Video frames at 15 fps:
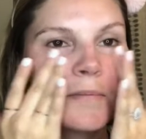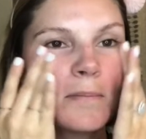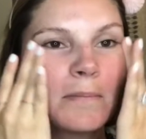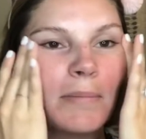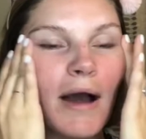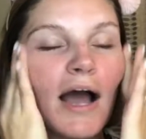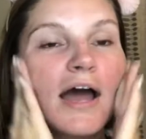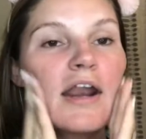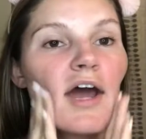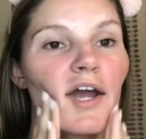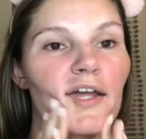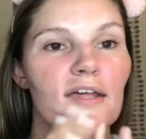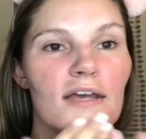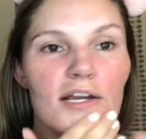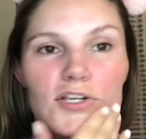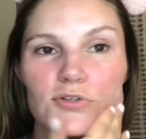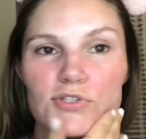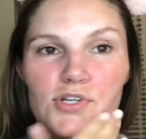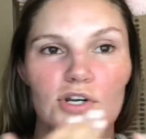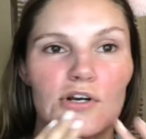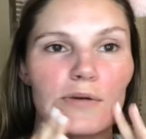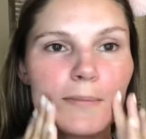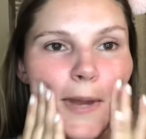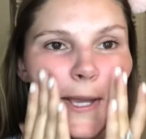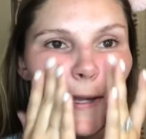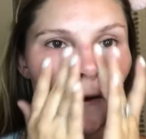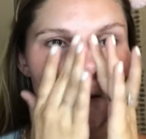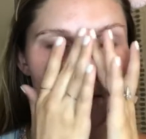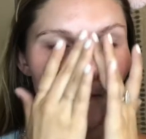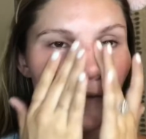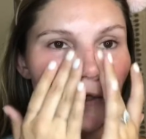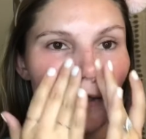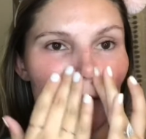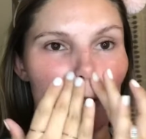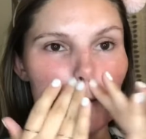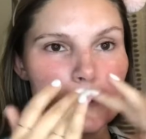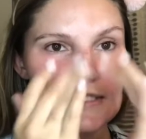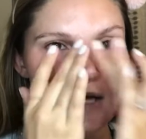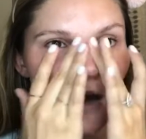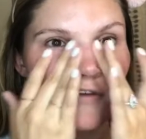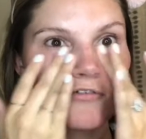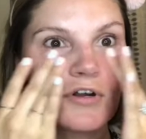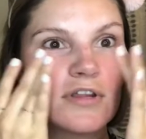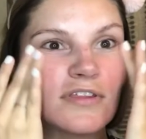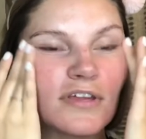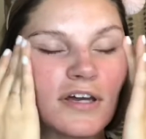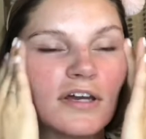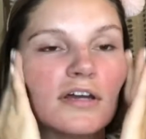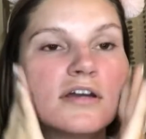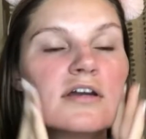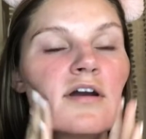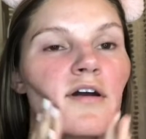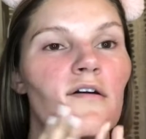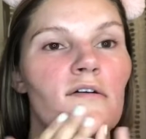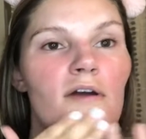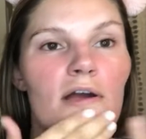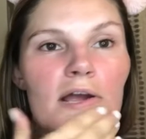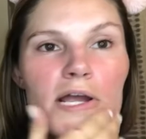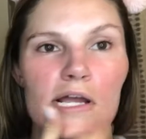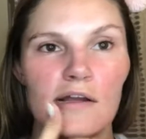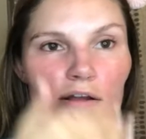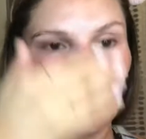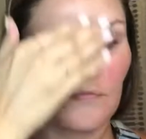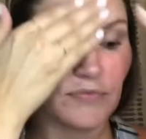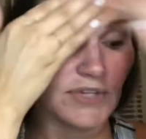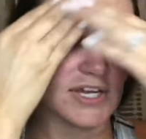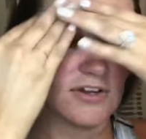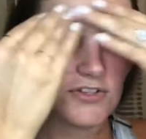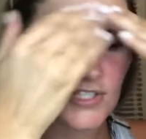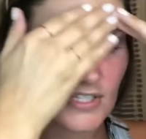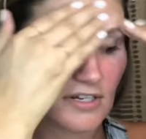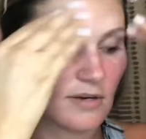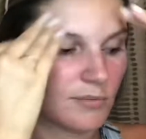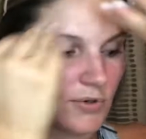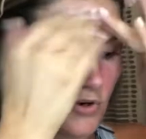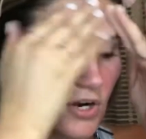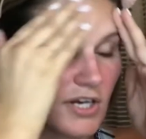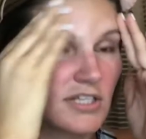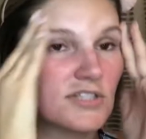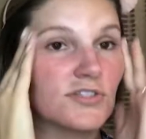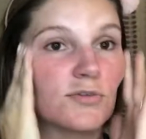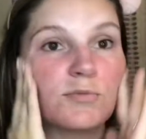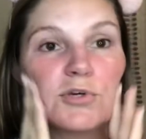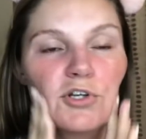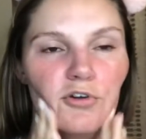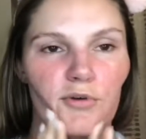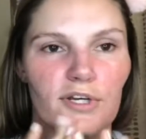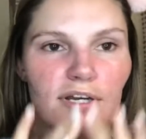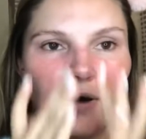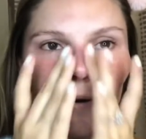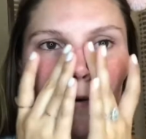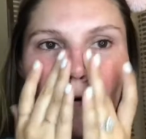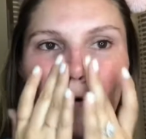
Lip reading: But I can use it under makeup because everything else that I put on is super dewy.